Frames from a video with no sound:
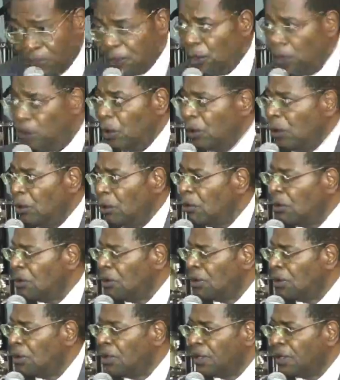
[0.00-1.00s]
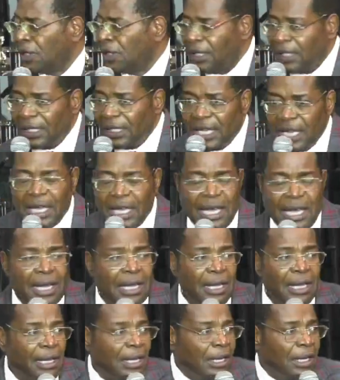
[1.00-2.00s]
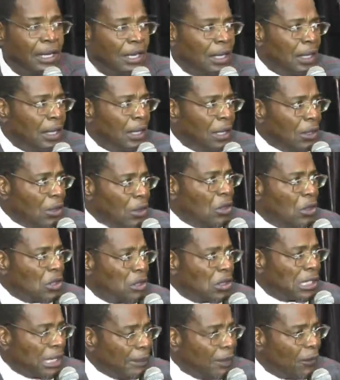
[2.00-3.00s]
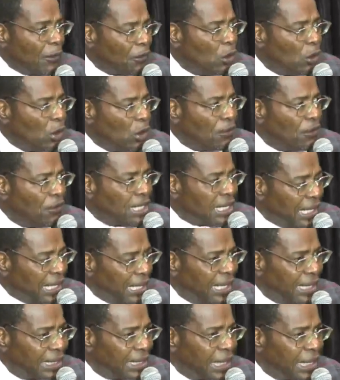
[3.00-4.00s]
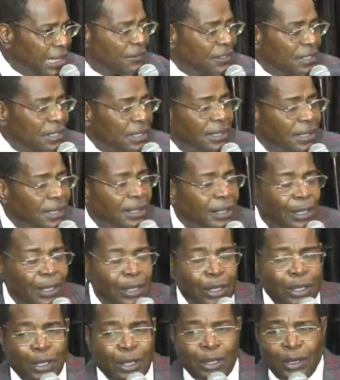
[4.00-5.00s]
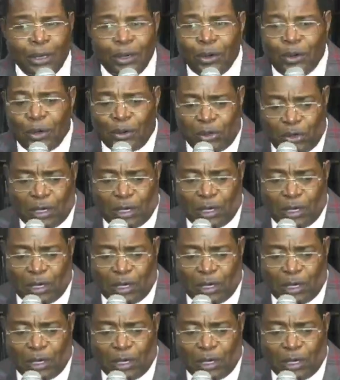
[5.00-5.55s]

you in here, or some of you have had relatives. You